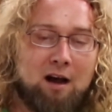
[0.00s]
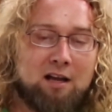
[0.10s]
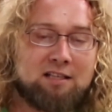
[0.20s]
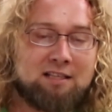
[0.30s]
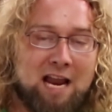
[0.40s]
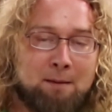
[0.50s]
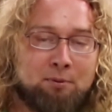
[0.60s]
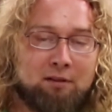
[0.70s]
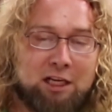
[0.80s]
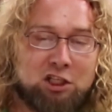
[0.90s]
state
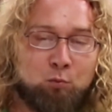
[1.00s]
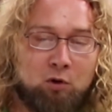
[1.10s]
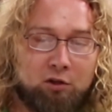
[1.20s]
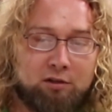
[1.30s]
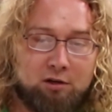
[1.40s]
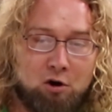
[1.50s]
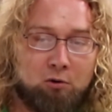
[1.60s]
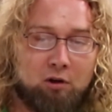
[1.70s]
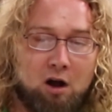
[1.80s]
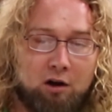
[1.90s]
police will no
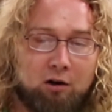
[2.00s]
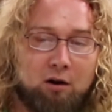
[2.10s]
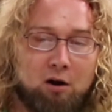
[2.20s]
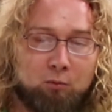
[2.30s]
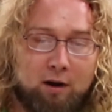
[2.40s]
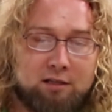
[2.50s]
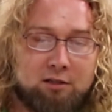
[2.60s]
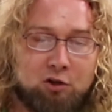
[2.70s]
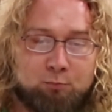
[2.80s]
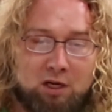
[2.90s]
longer arrest
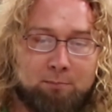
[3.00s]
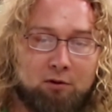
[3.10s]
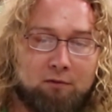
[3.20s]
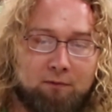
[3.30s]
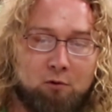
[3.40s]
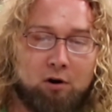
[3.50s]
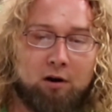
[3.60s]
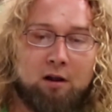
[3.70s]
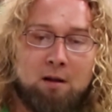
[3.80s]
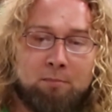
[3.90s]
those people
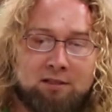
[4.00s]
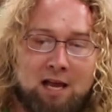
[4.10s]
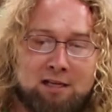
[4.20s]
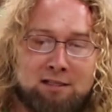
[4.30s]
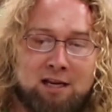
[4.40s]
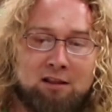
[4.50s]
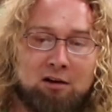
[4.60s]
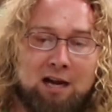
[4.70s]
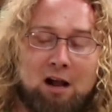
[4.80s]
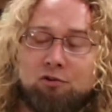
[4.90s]
for possessing
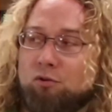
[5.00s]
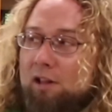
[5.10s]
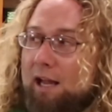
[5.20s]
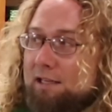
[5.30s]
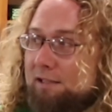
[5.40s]
their ounce or less.